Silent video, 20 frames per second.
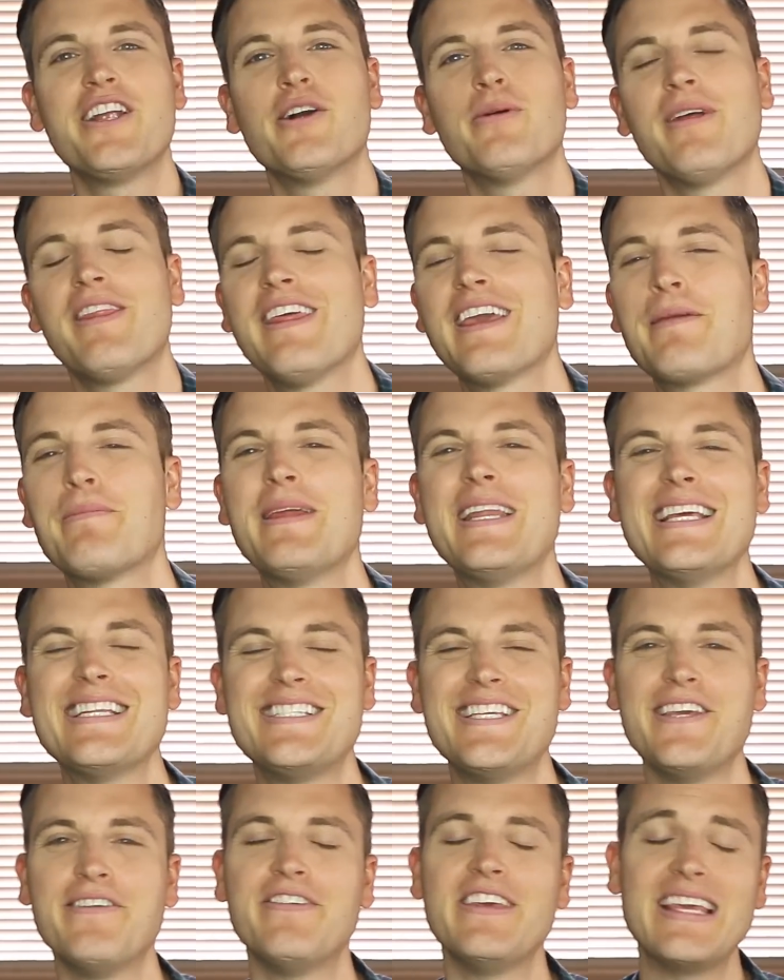here with Think Media
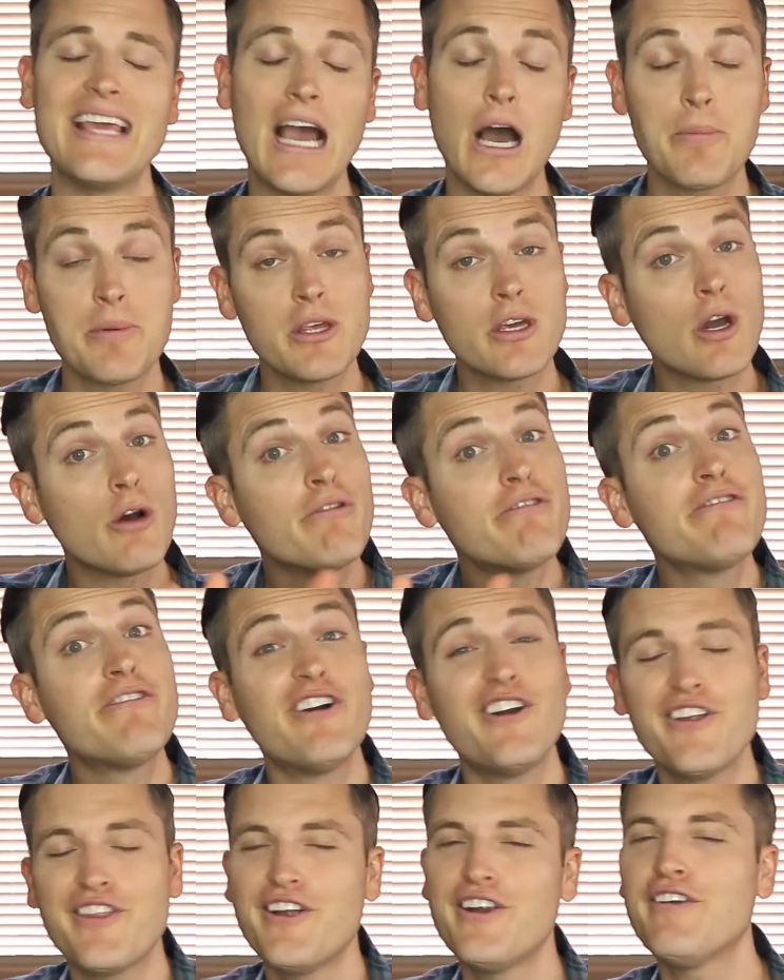TV, helping you go
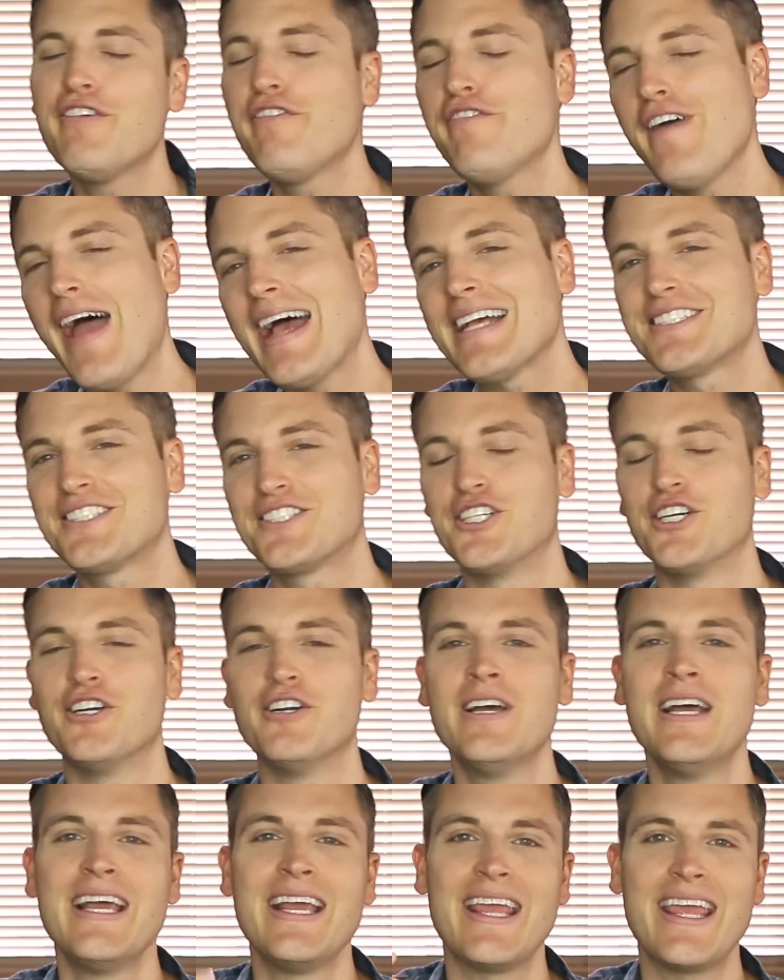further,
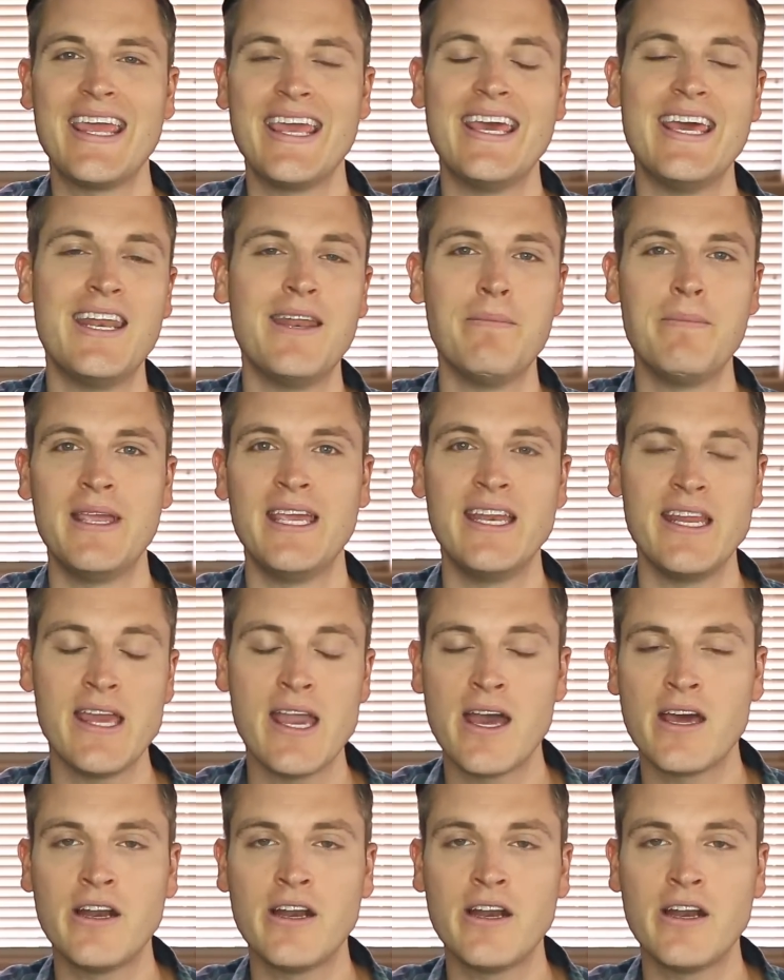faster in media.